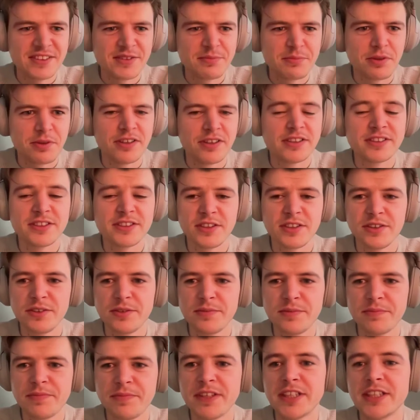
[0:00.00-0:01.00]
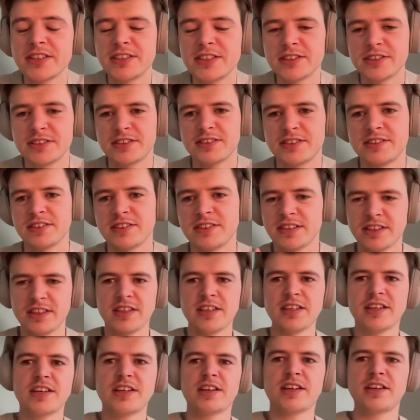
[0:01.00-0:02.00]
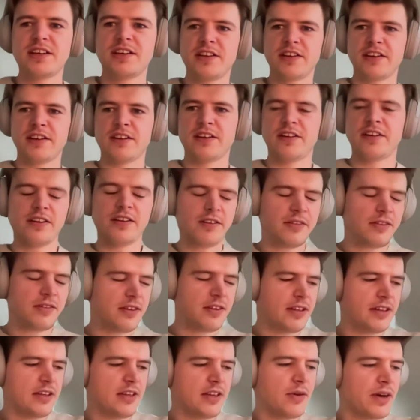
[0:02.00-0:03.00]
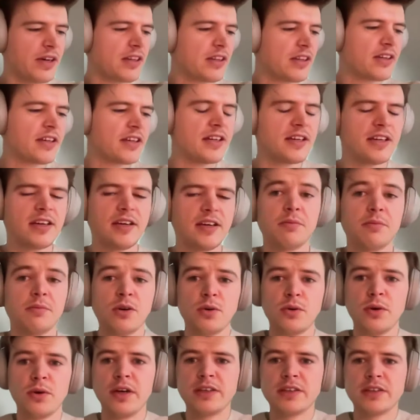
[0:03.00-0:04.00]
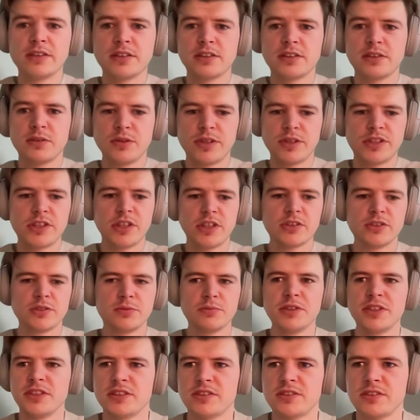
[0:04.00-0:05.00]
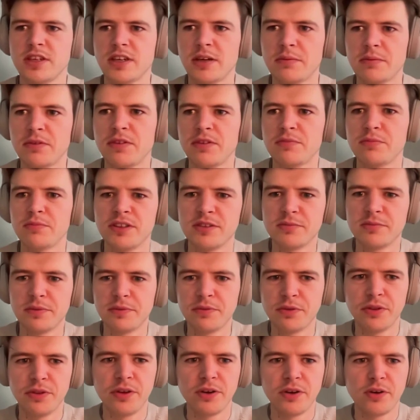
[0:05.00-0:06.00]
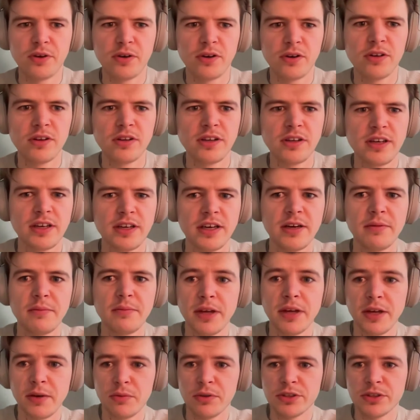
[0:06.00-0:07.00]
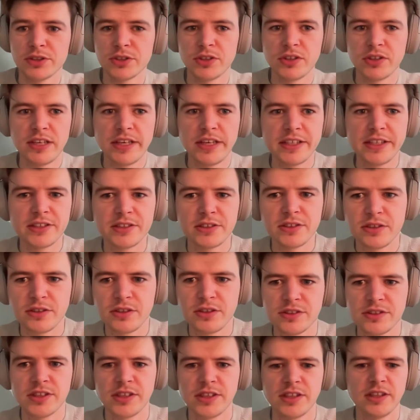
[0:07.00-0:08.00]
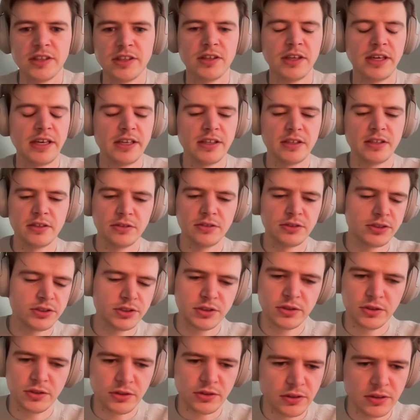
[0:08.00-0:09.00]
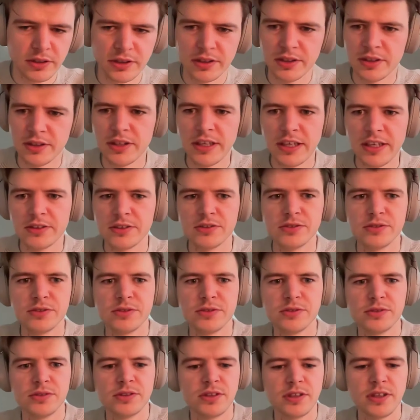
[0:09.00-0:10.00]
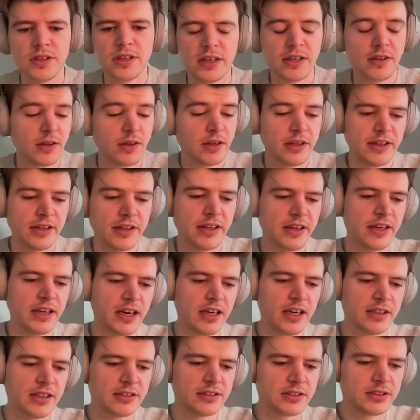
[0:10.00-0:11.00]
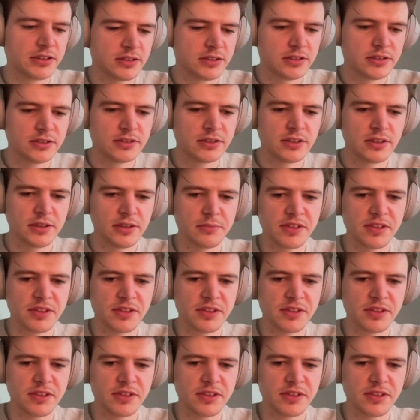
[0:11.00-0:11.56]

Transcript: it's a good point. So just quickly, Juan reached out to me just a couple of minutes before the call. He will join later because he had an urgent call and had to that he can't